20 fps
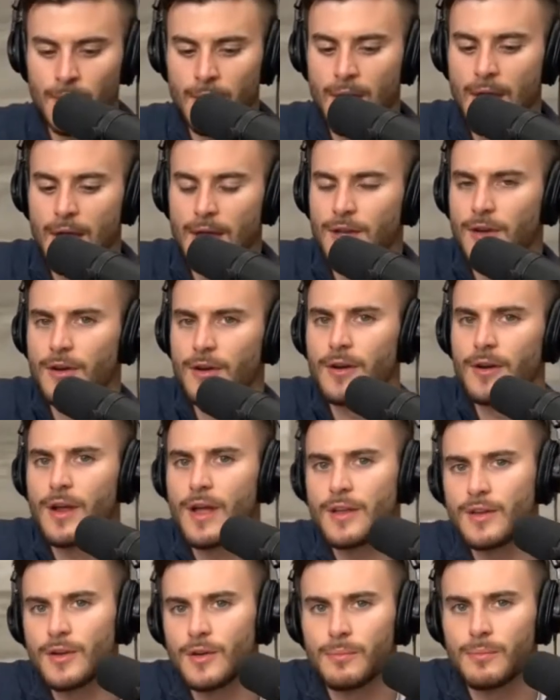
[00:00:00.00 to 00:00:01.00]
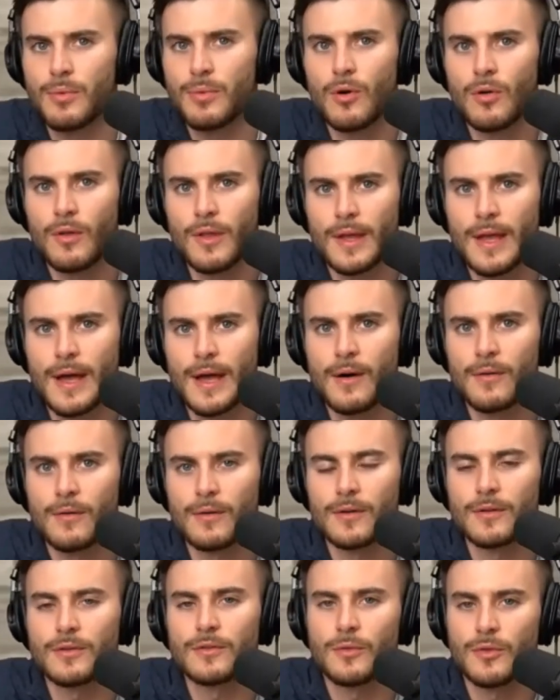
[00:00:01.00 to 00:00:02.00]
percent. And you're, and you're pulling out,
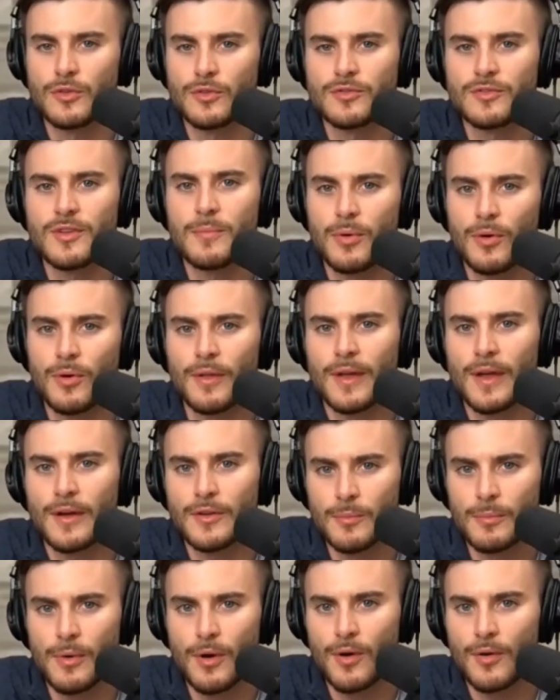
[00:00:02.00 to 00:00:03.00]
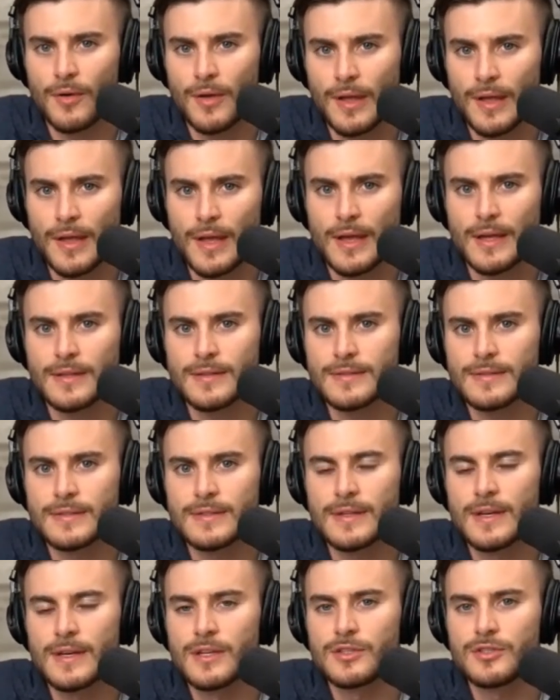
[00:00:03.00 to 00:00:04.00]
when you say pulling out, you're borrowing against
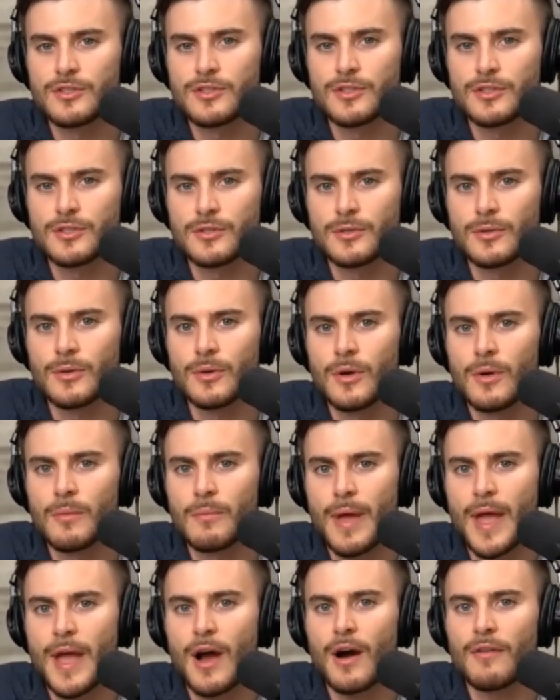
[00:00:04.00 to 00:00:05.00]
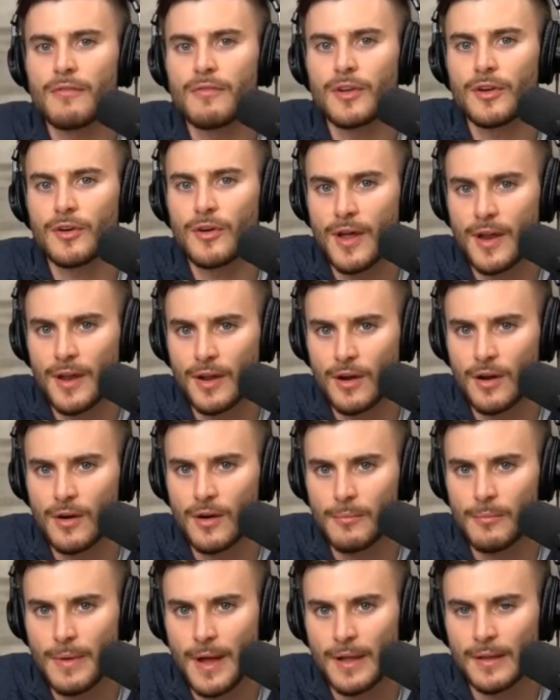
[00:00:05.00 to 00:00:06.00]
to pay off the credit
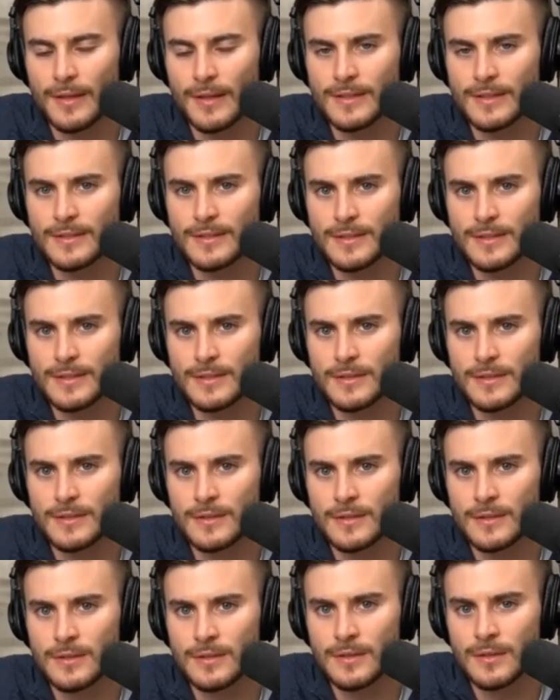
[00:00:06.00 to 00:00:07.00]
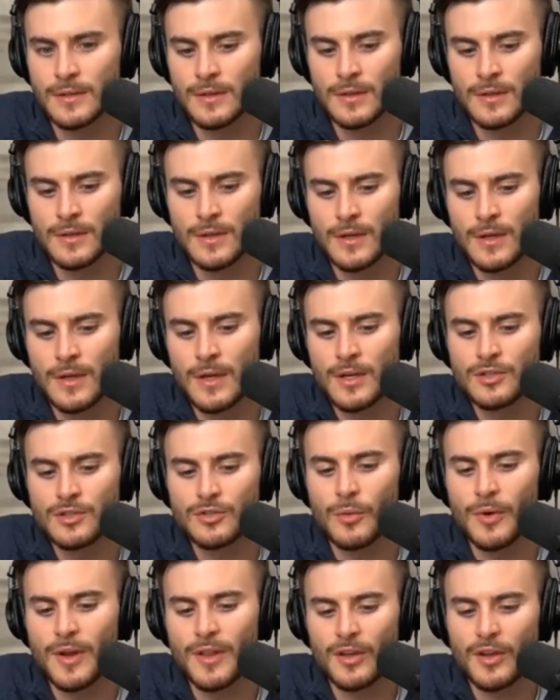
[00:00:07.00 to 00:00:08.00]
card balance. Pay off the credit card. Yes. So
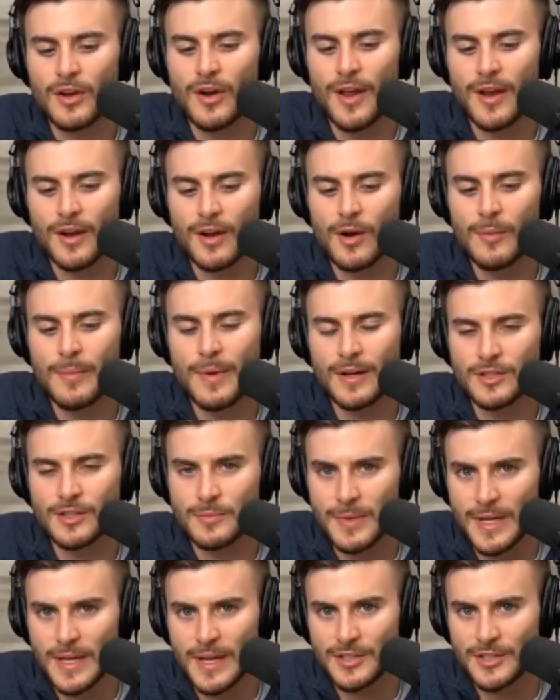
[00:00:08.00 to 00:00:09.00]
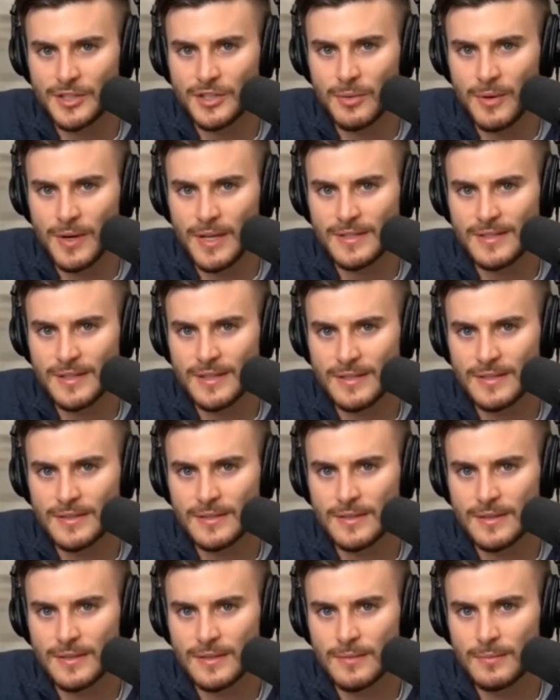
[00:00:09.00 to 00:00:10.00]
wouldn't so the credit I'll card run, balance be actually twenty-six
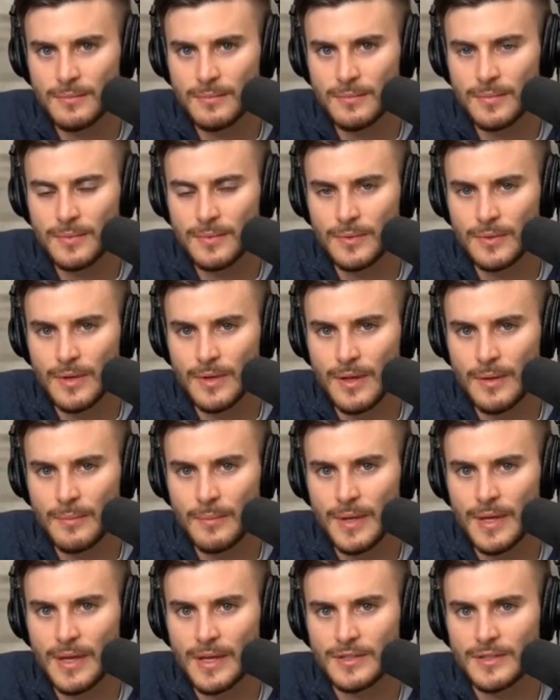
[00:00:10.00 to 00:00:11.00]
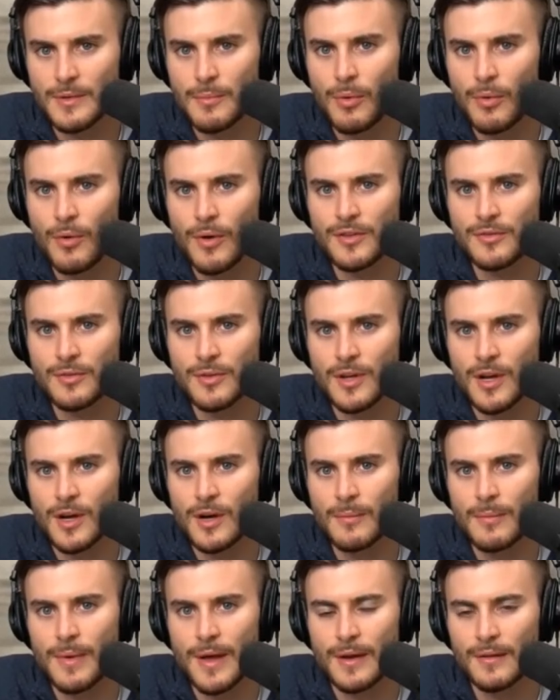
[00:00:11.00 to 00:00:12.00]
because the points would come
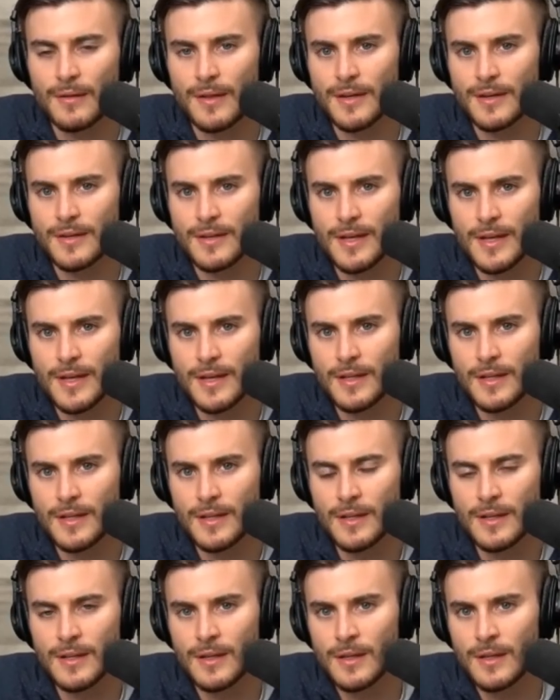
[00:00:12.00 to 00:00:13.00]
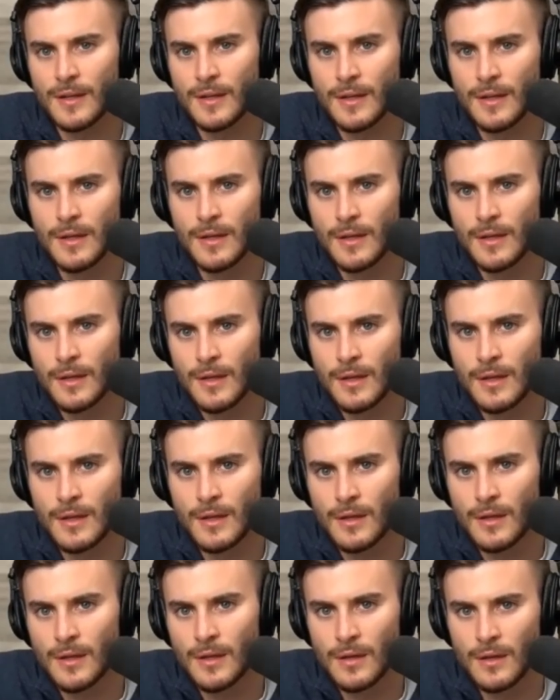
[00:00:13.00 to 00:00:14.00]
at a later date?
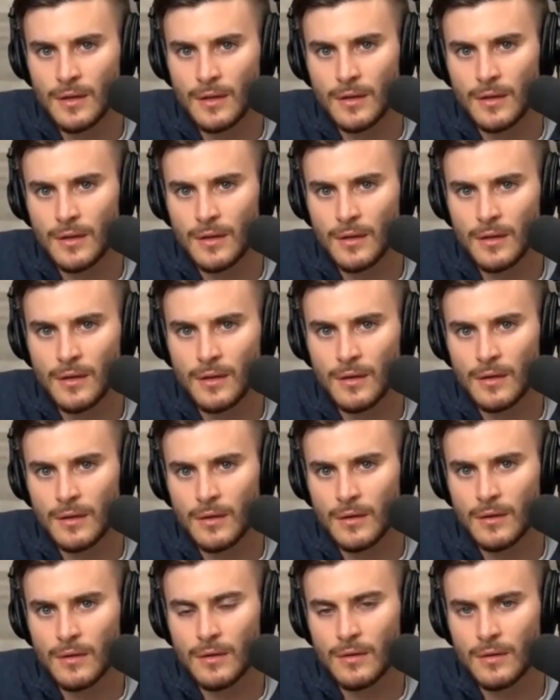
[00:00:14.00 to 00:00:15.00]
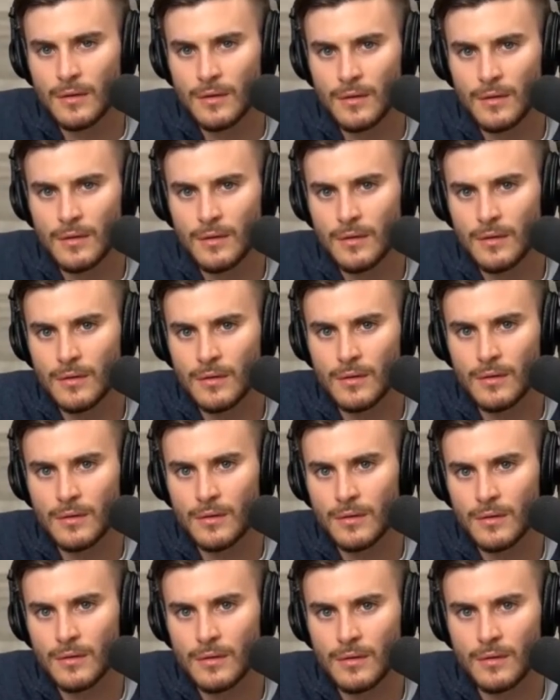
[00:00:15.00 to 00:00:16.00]
So the points I
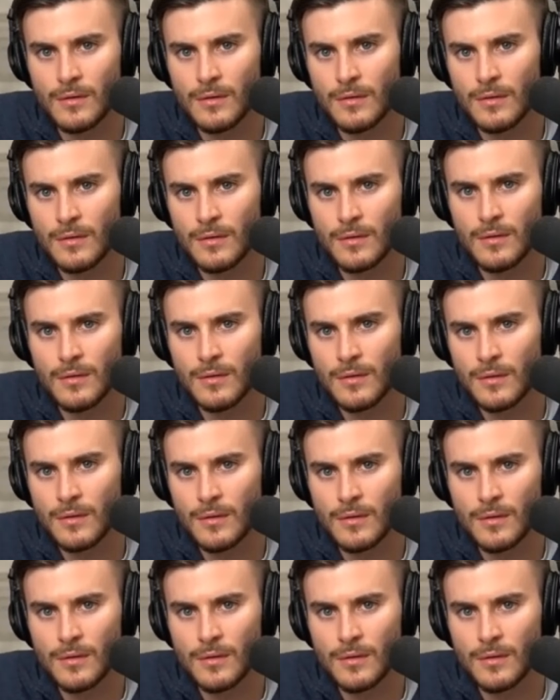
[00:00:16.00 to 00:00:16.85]
can uh,